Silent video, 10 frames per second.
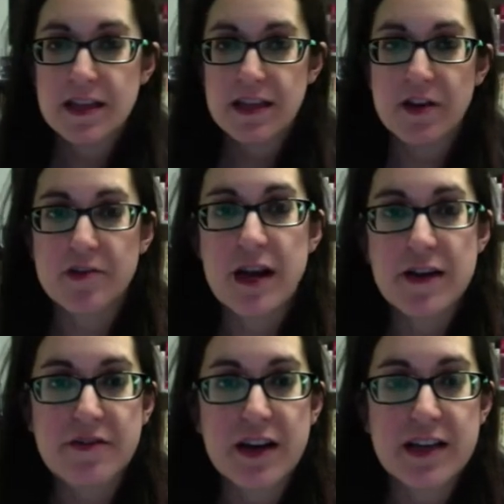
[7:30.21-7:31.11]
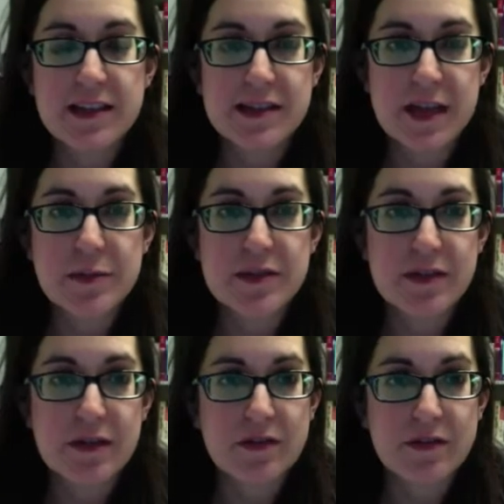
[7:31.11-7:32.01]
that you're not finding samples
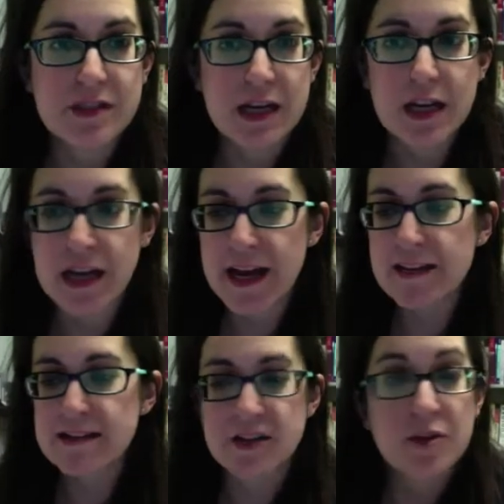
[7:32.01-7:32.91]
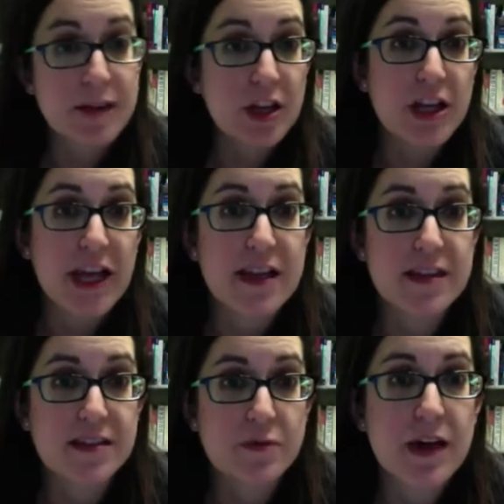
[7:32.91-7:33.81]
that we've used in class that you'll be looking at
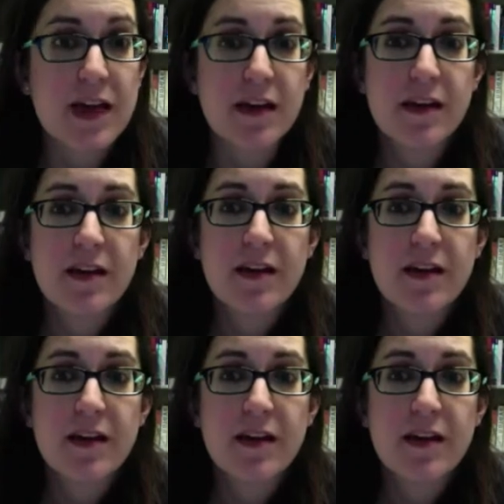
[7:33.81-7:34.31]
this week,